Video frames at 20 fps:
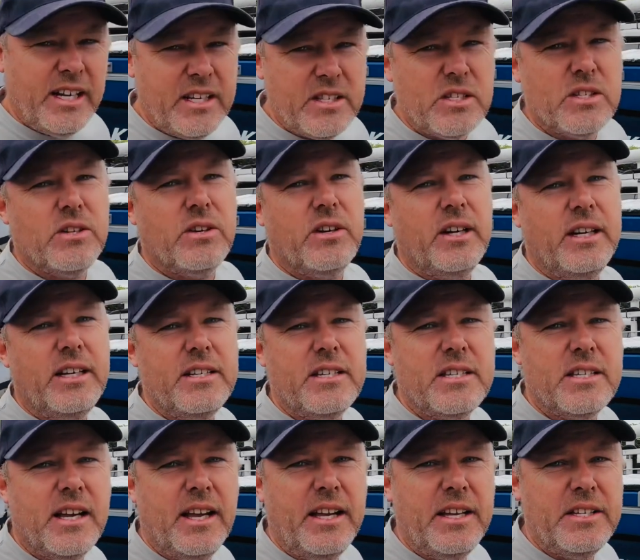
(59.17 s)
side is
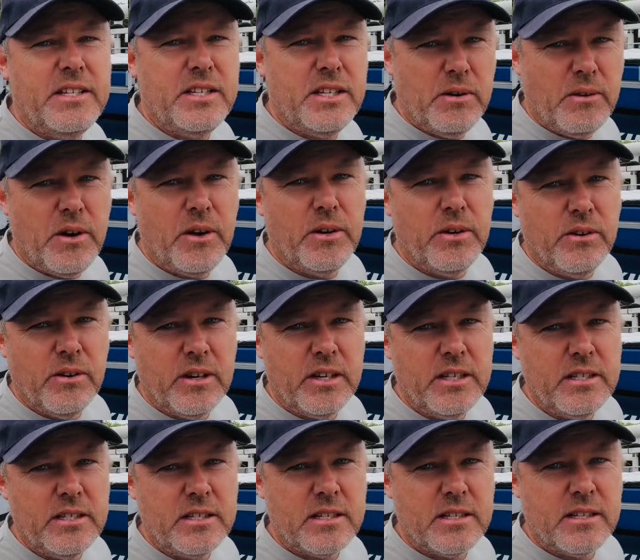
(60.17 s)
saying 0
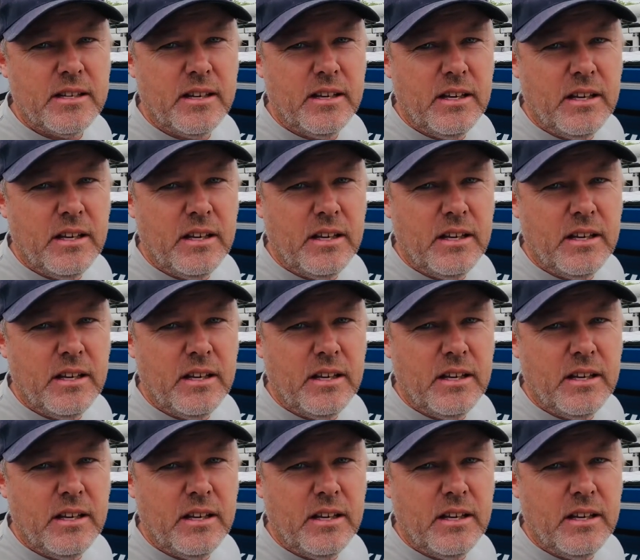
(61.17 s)
degrees.